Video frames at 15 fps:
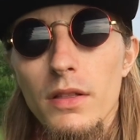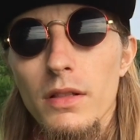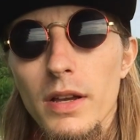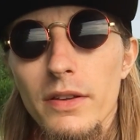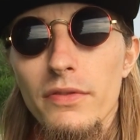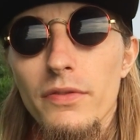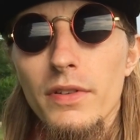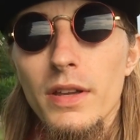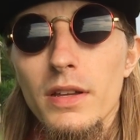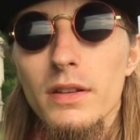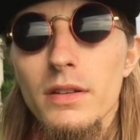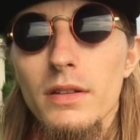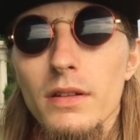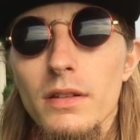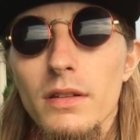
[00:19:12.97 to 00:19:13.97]
life
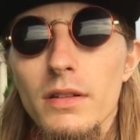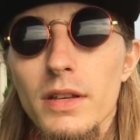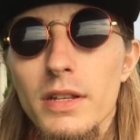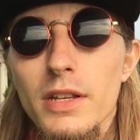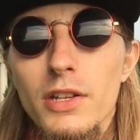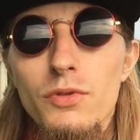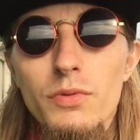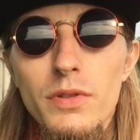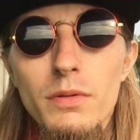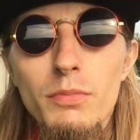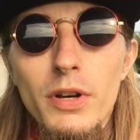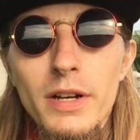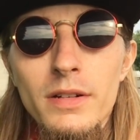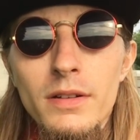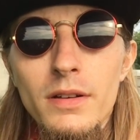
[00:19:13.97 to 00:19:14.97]
and uh, engage with your
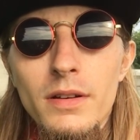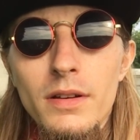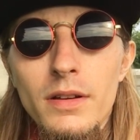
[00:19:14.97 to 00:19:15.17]
brain.